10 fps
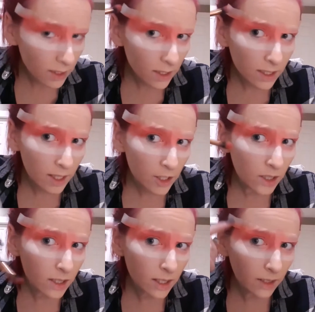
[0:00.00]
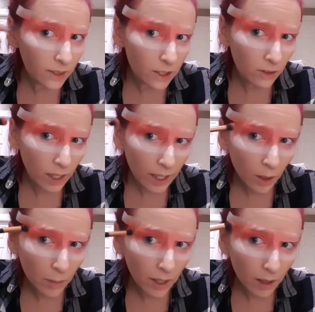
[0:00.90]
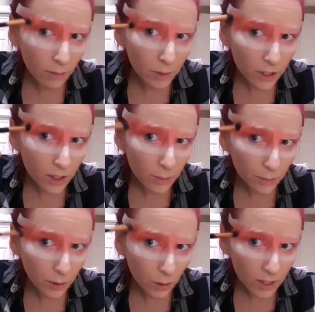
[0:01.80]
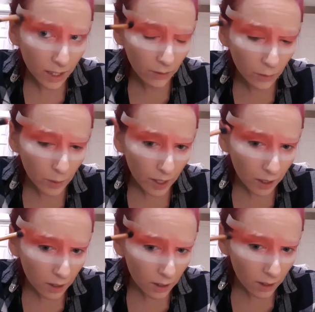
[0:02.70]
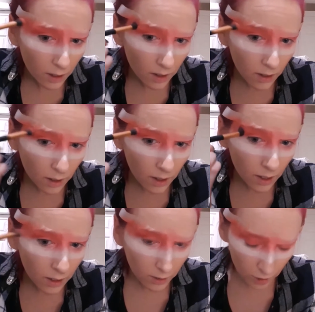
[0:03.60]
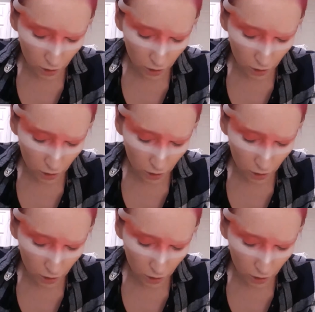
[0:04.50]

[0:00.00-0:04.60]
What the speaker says: As I said, you can see there that's really coming off, but just go down the way. And